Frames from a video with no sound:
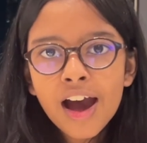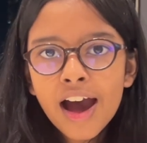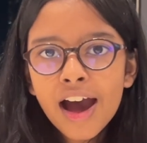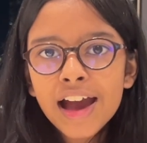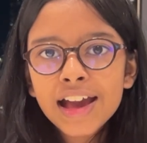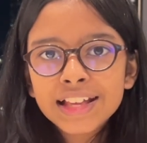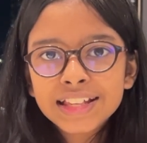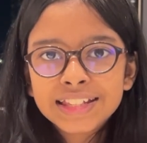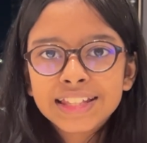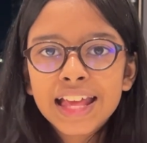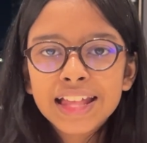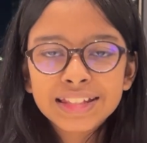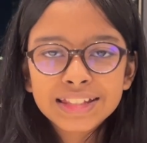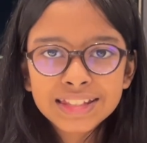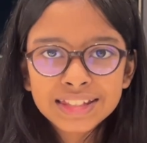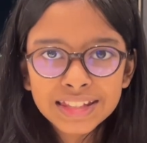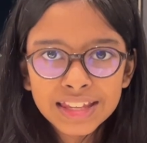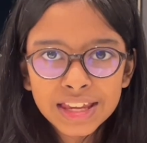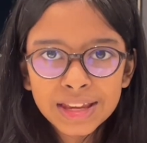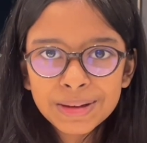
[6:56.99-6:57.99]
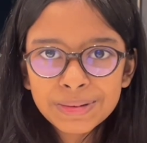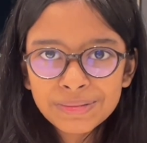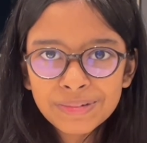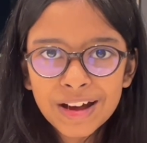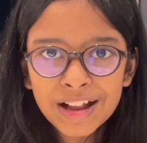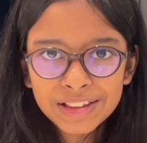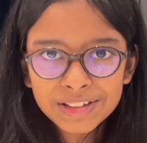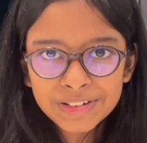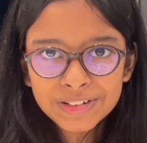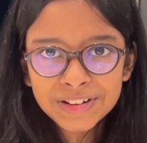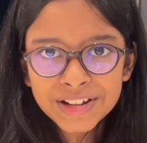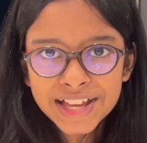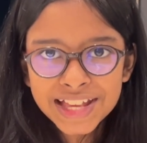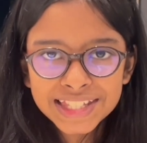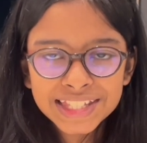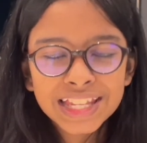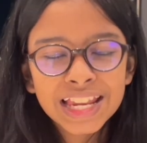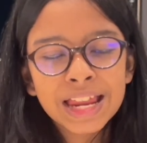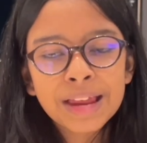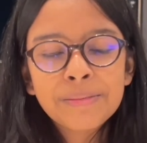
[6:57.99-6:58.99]
eyes then see while you're
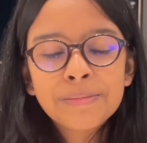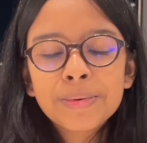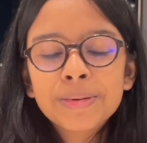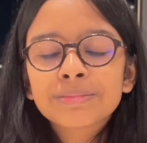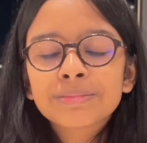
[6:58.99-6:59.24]
asleep.